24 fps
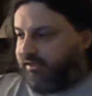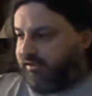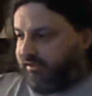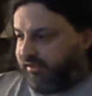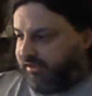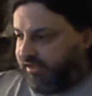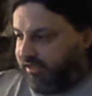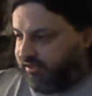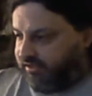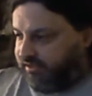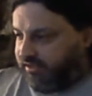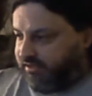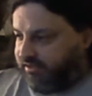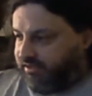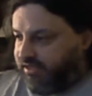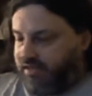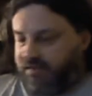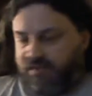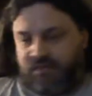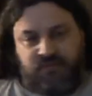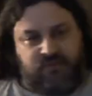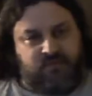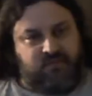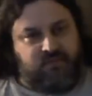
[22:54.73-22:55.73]
This is
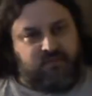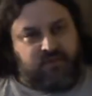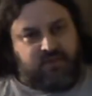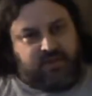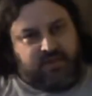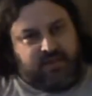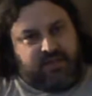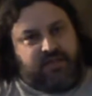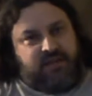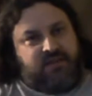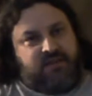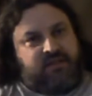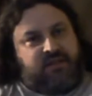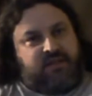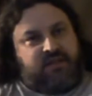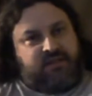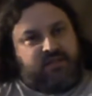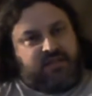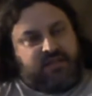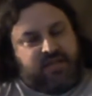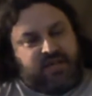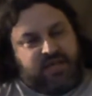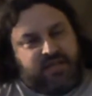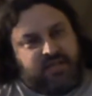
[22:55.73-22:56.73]
it. We're
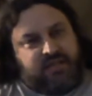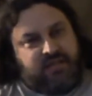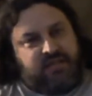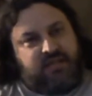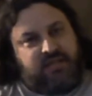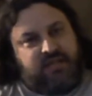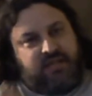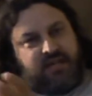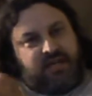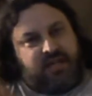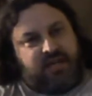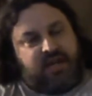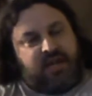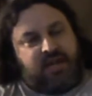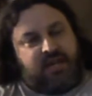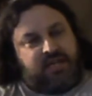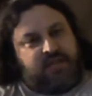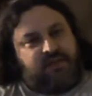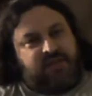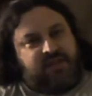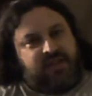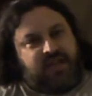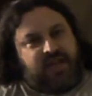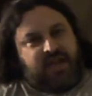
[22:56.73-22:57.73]
nearing the end, the
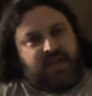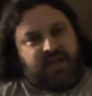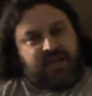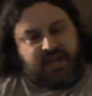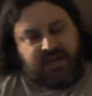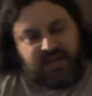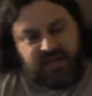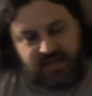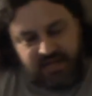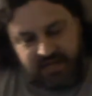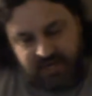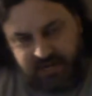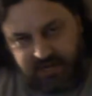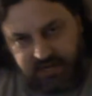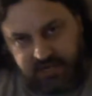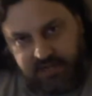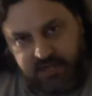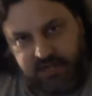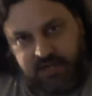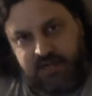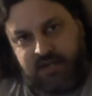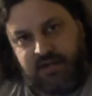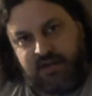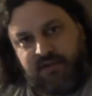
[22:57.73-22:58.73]
end of the day.
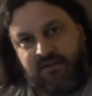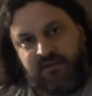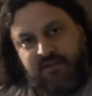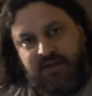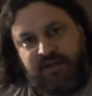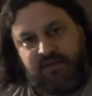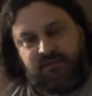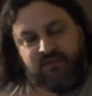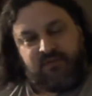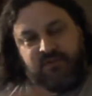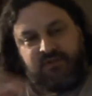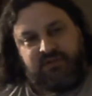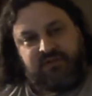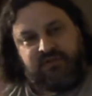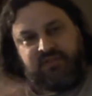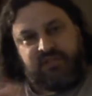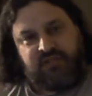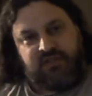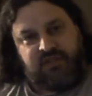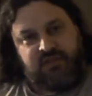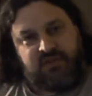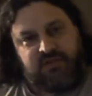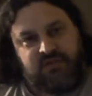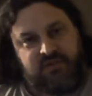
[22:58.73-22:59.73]
Alright, we'll
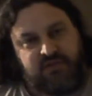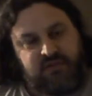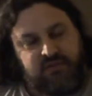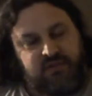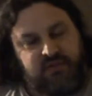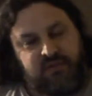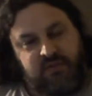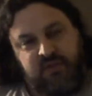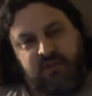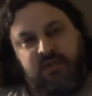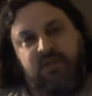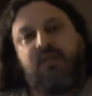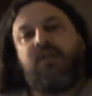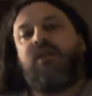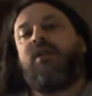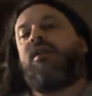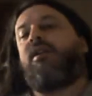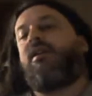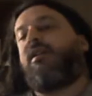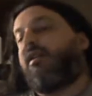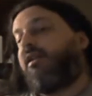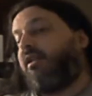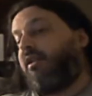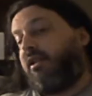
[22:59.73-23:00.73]
see you
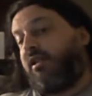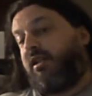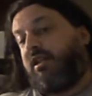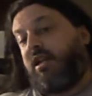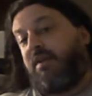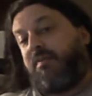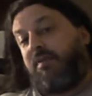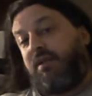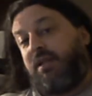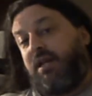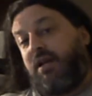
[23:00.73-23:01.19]
in a couple